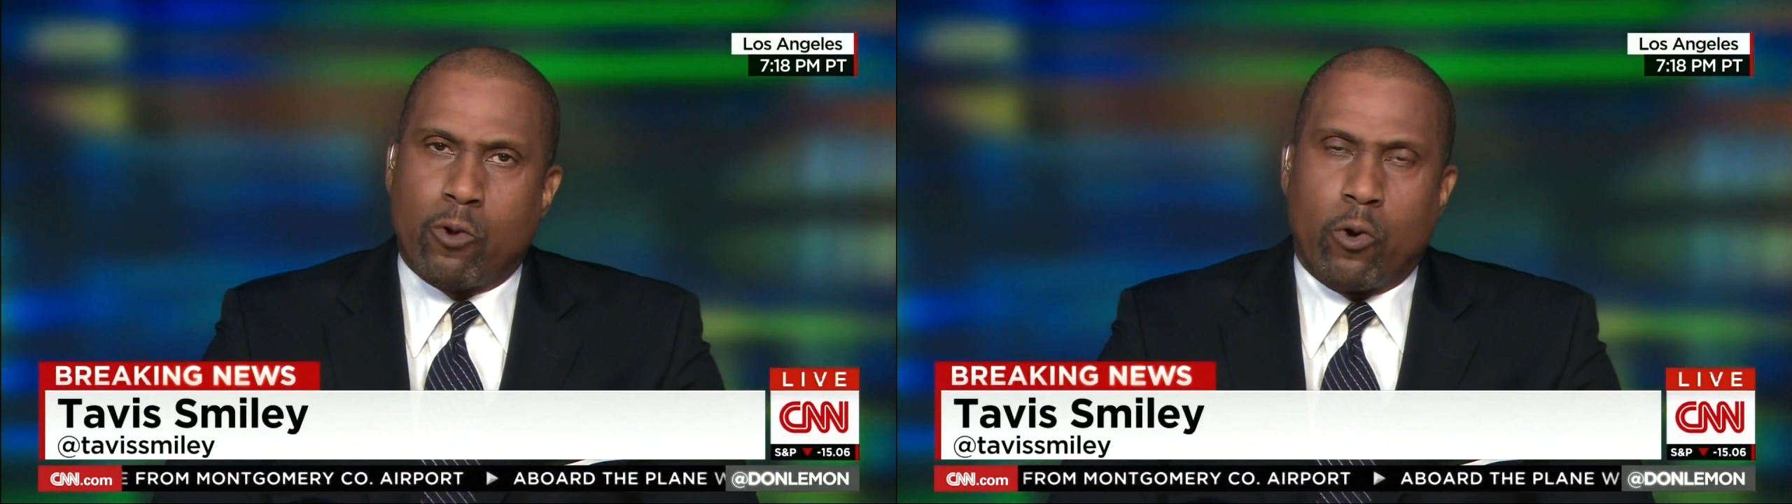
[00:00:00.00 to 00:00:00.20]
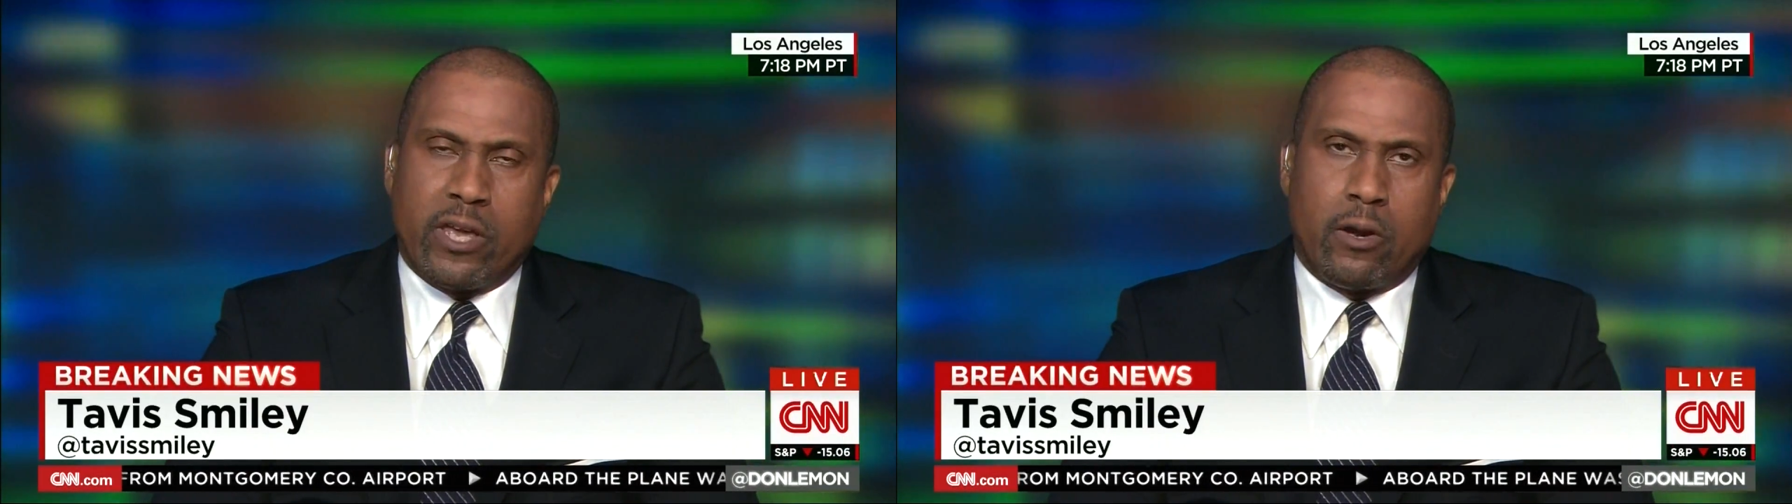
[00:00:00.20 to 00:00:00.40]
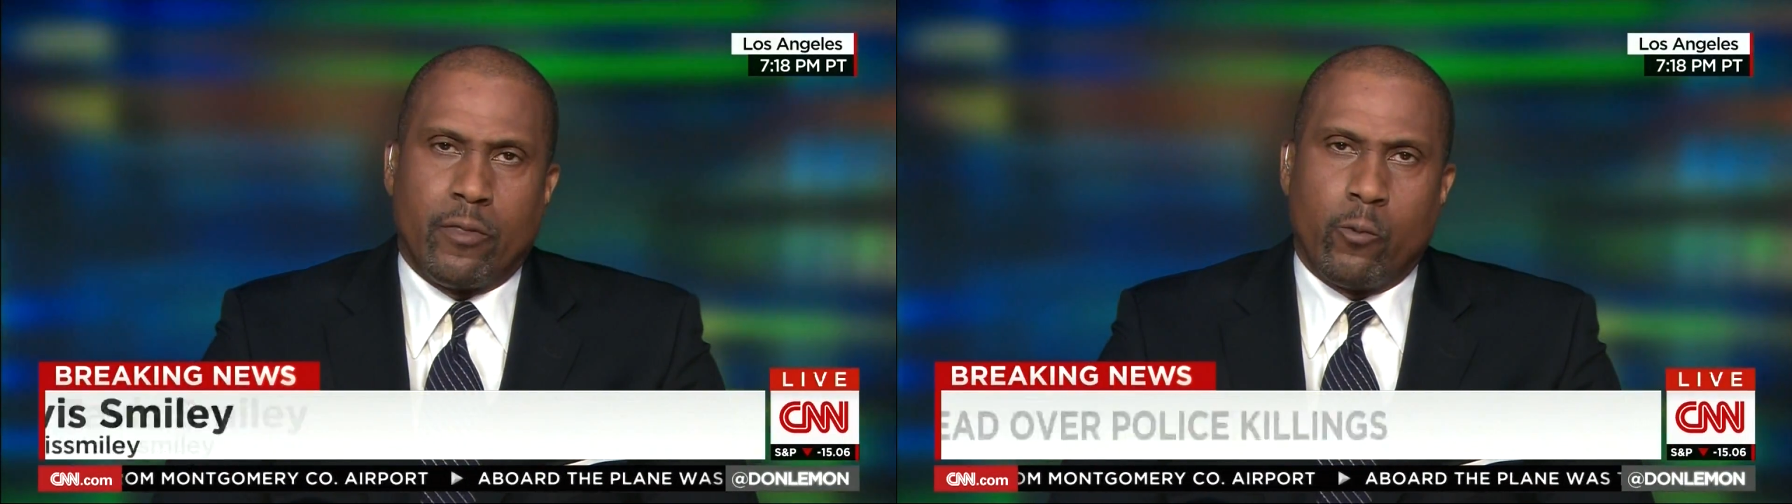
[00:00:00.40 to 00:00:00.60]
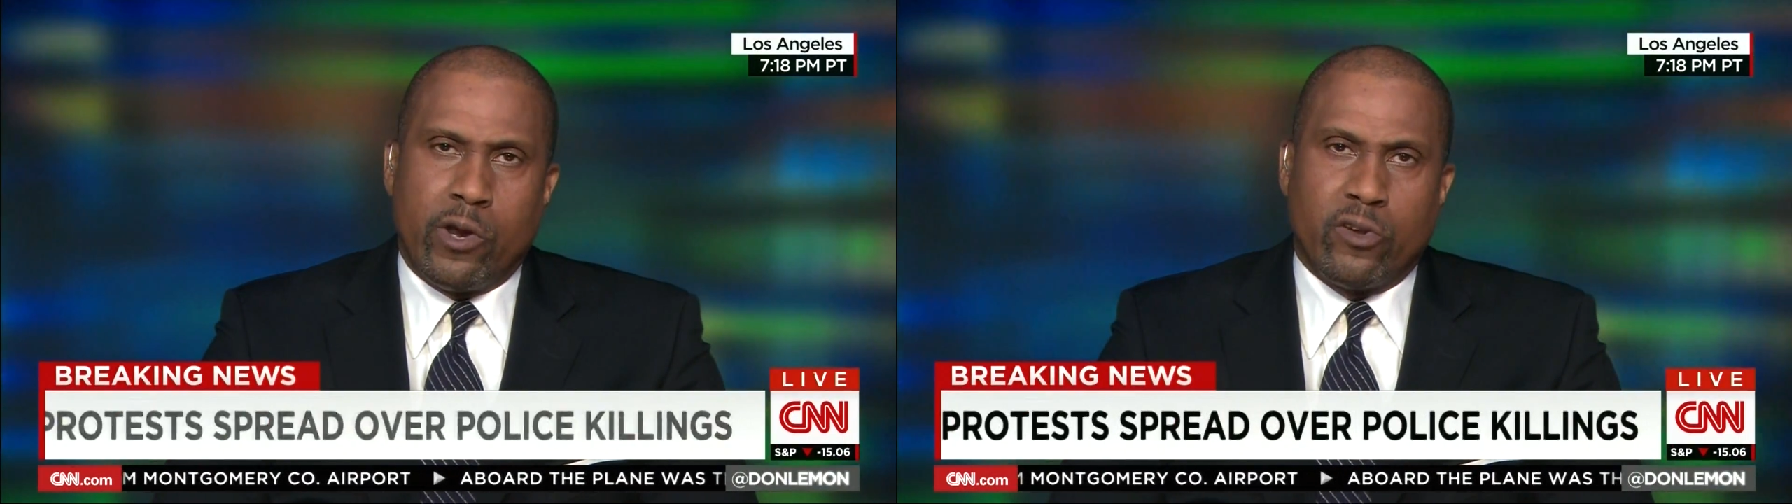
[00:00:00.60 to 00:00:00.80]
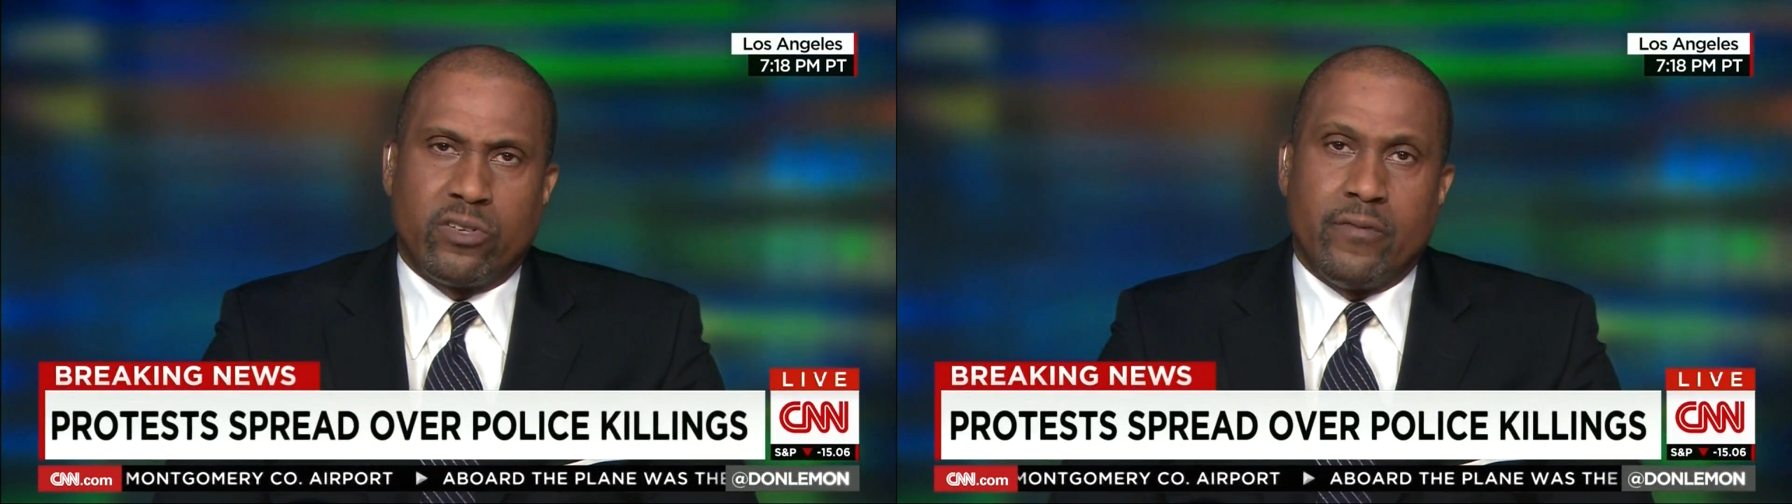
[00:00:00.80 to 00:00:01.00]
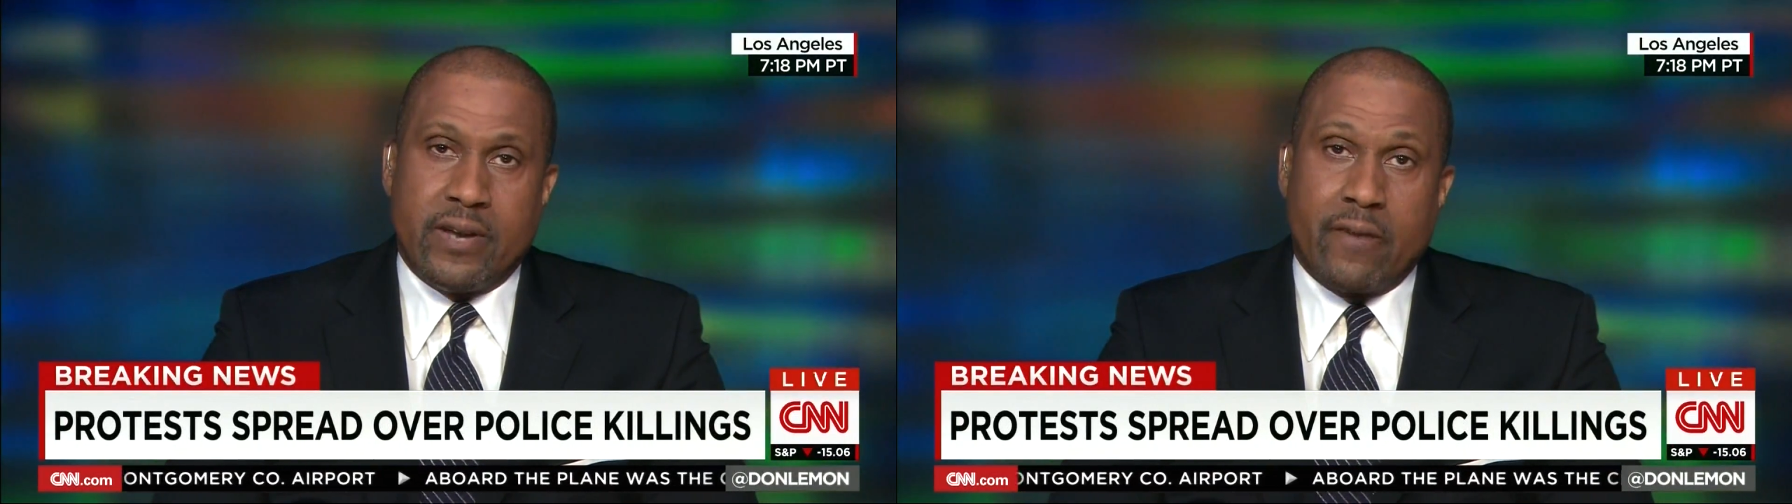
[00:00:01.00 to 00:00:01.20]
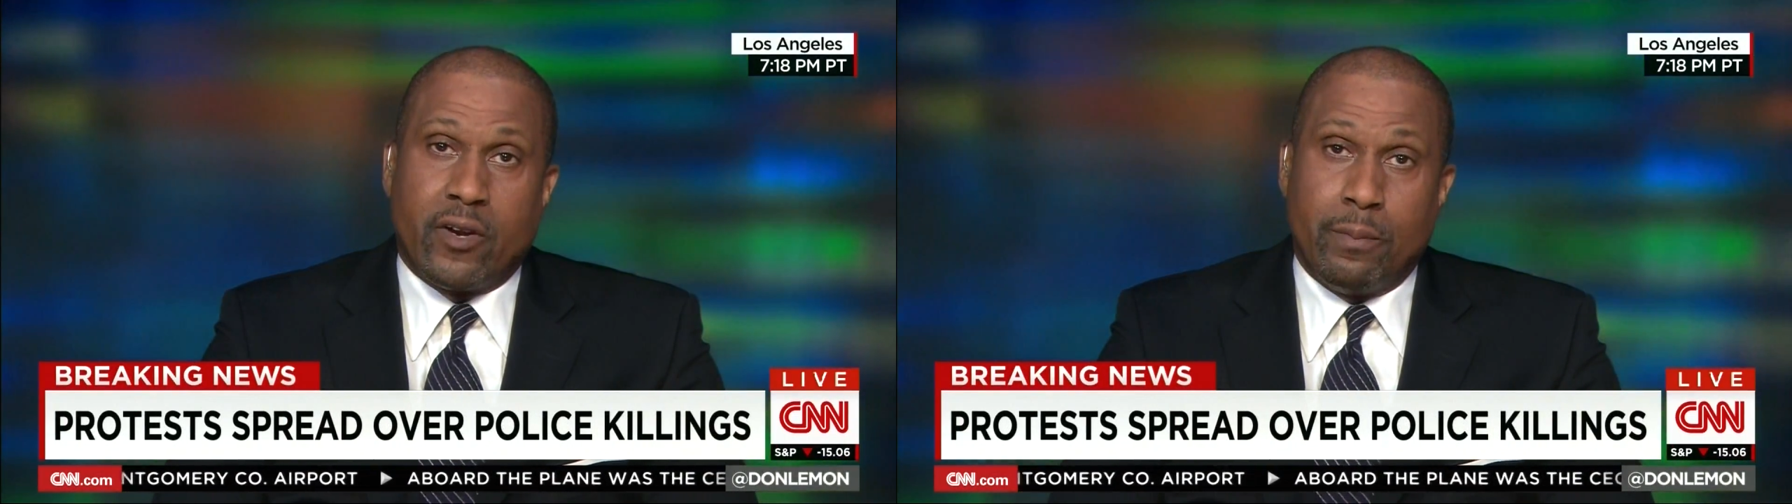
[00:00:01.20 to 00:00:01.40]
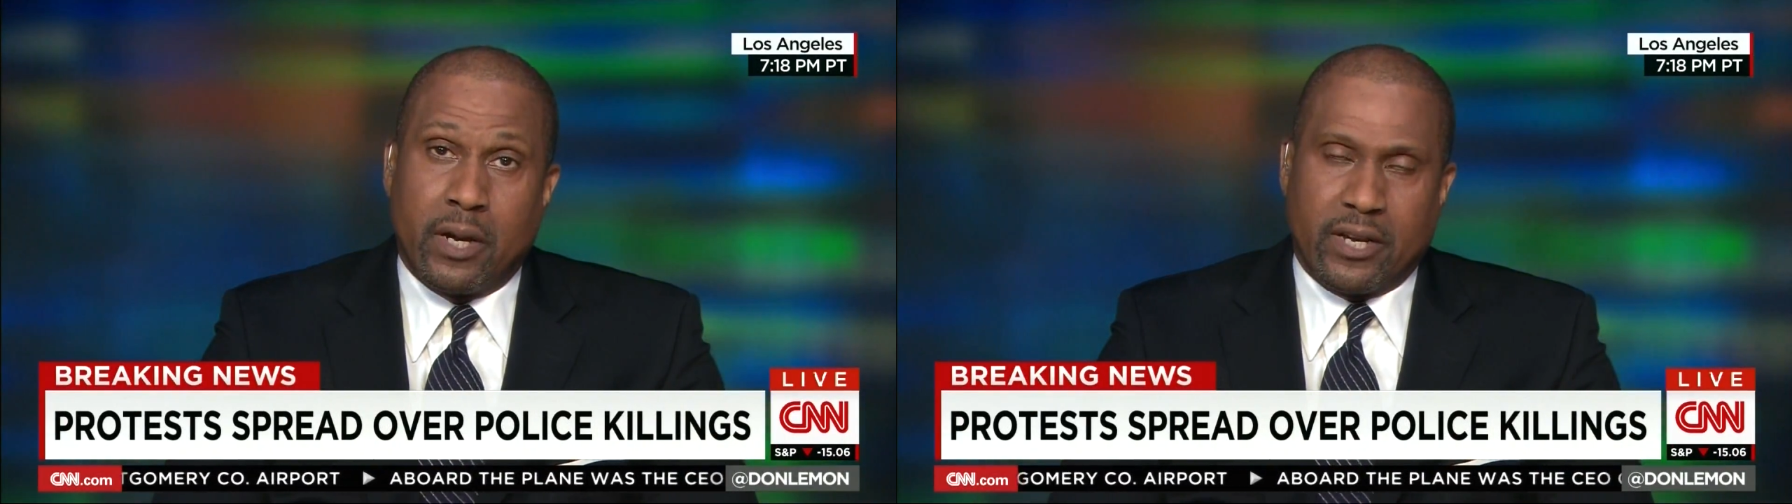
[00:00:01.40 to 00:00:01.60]
roll in on the wheels of
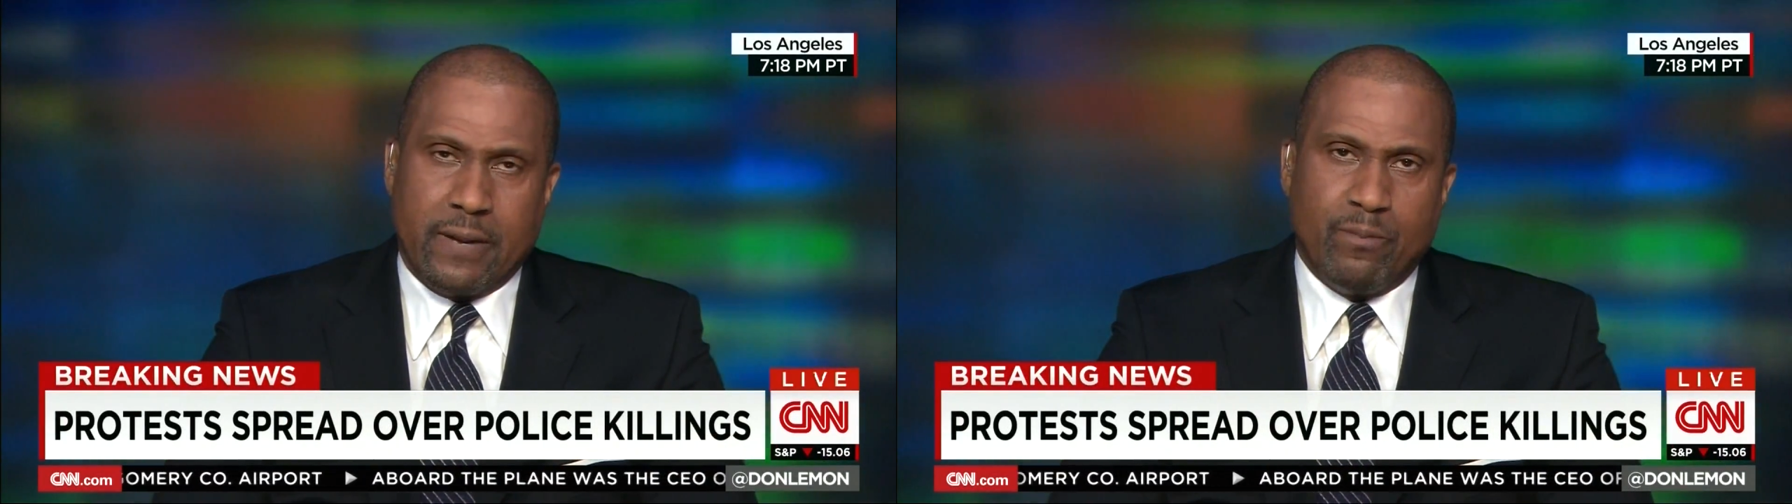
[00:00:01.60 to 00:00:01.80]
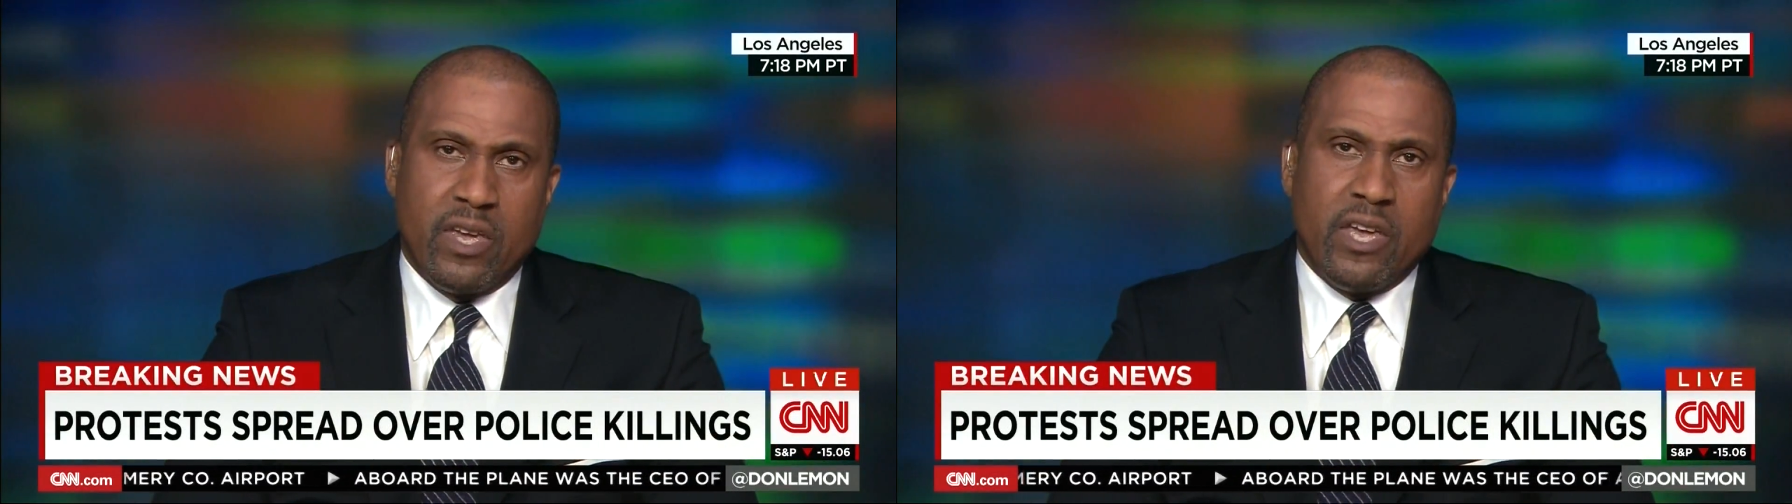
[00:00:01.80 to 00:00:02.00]
inevitability.